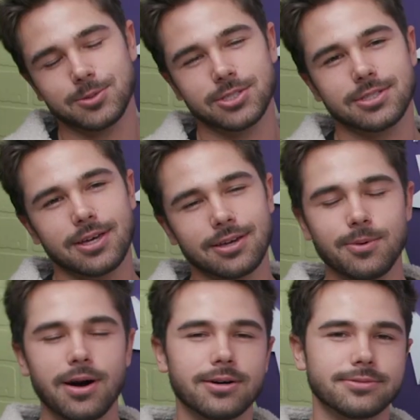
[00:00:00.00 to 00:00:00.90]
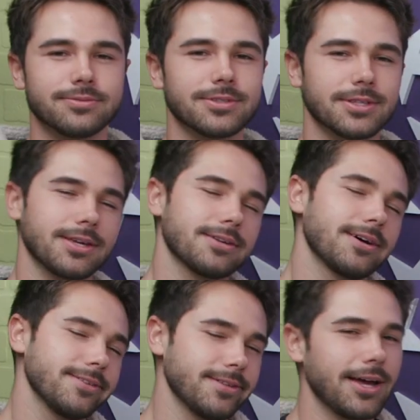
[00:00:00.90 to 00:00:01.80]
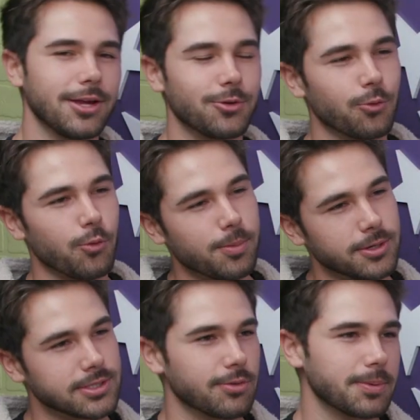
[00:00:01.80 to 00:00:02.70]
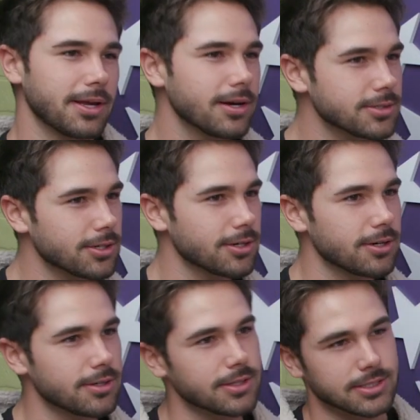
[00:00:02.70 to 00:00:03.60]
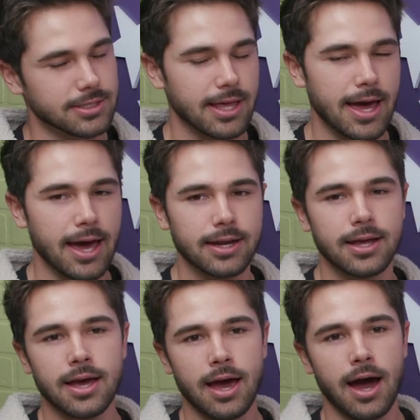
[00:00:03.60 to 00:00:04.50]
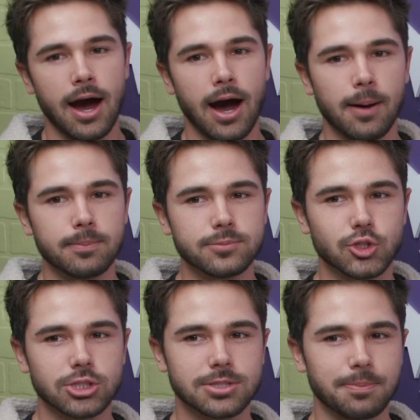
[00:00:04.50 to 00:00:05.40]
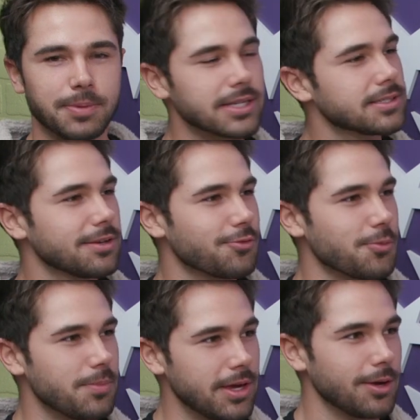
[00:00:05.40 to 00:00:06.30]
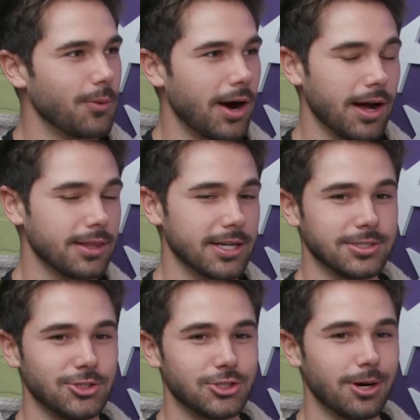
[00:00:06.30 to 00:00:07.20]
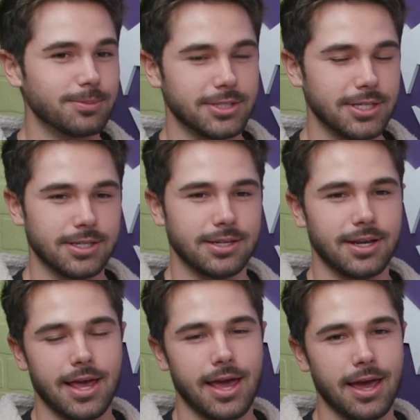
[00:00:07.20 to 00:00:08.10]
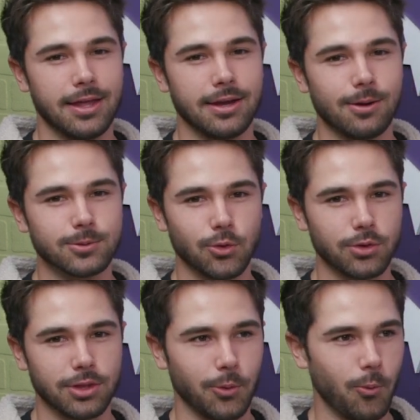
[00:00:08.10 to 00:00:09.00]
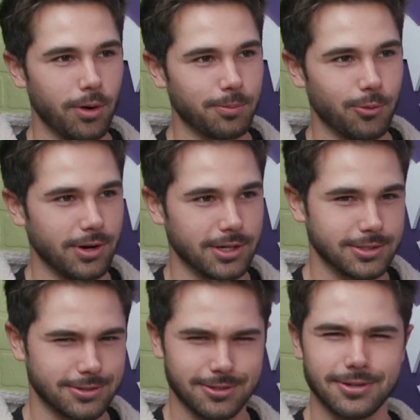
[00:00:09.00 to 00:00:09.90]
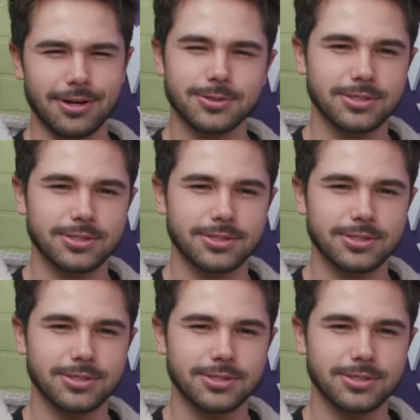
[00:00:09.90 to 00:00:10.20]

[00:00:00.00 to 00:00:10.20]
what I'm did just you like, well, say? like I, I hear the rumors everybody else heard this and that. Um, just the biggest thing for me why I like jumped in, and it was only like one point I just turned. I